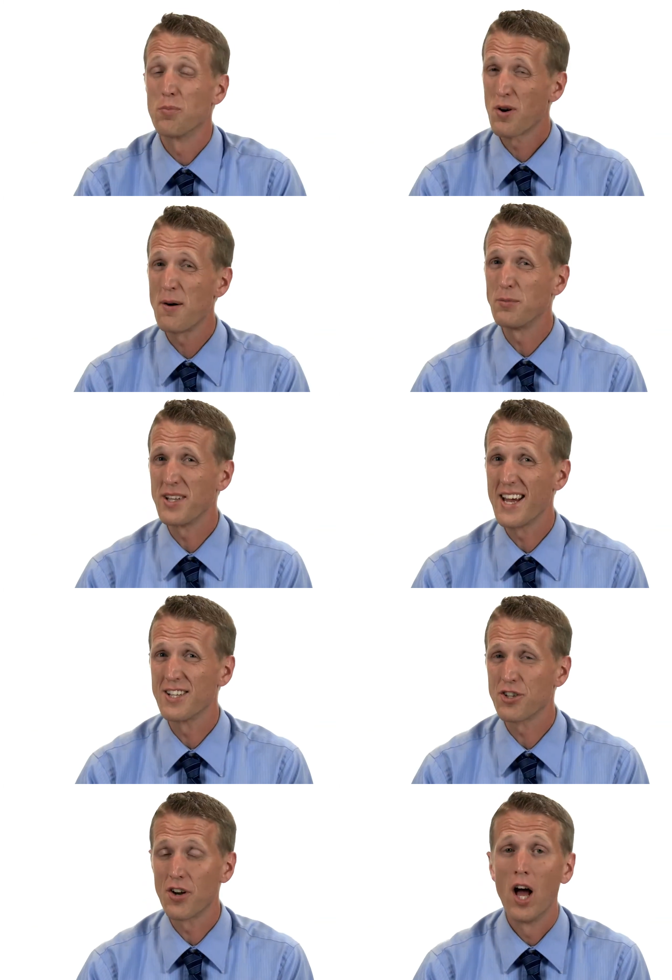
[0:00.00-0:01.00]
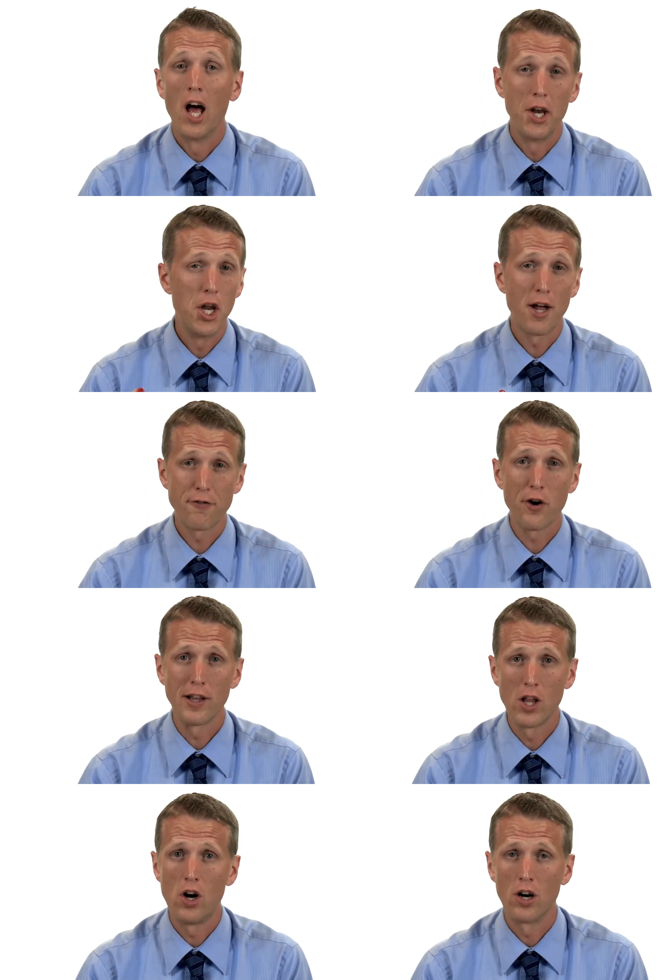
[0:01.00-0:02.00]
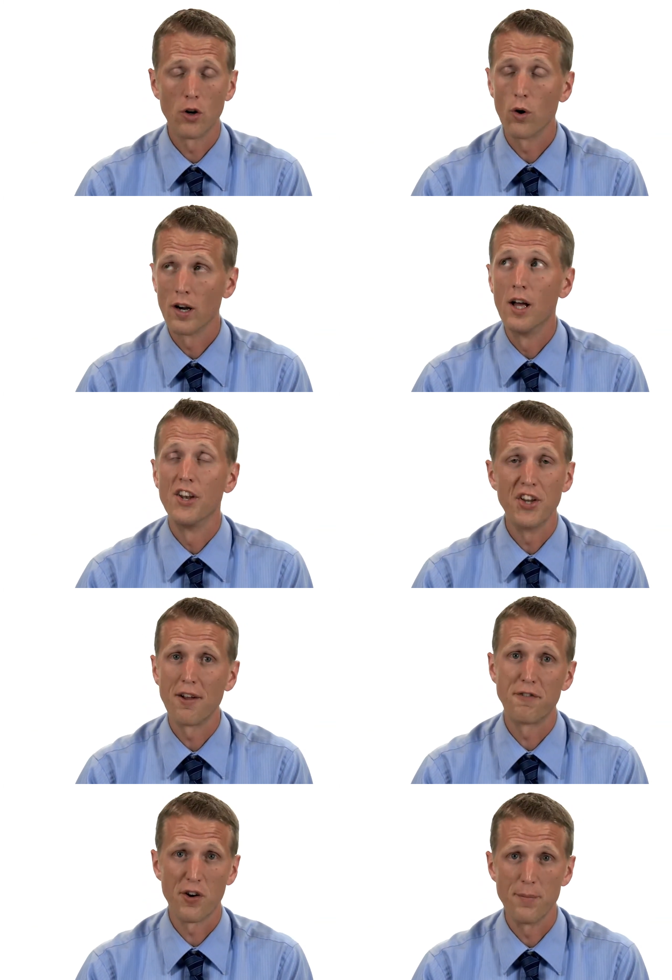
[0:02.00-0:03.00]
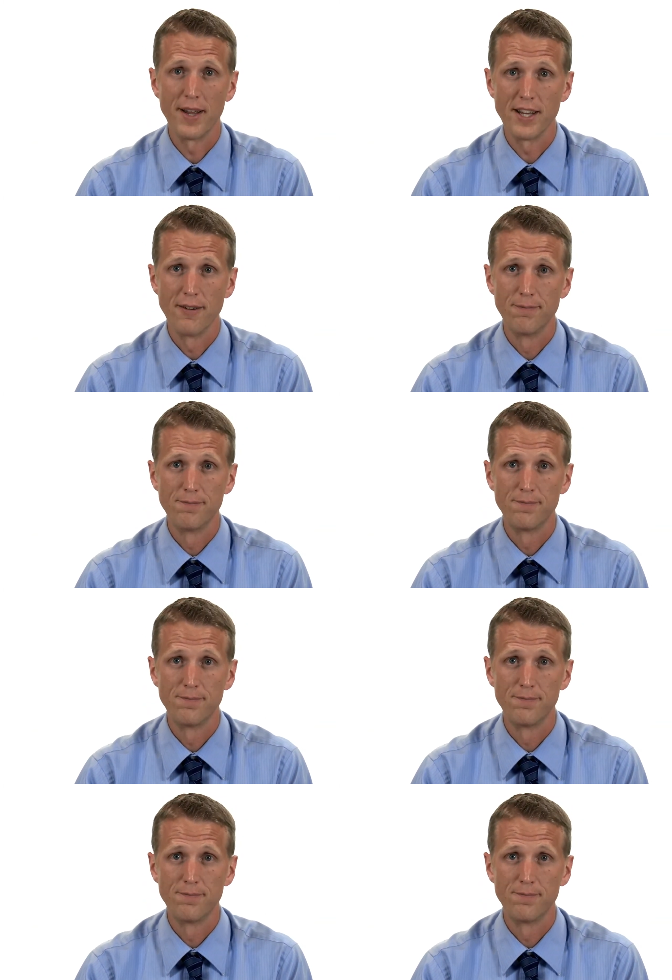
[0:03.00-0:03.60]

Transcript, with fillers: You're probably answered not very long or not very many.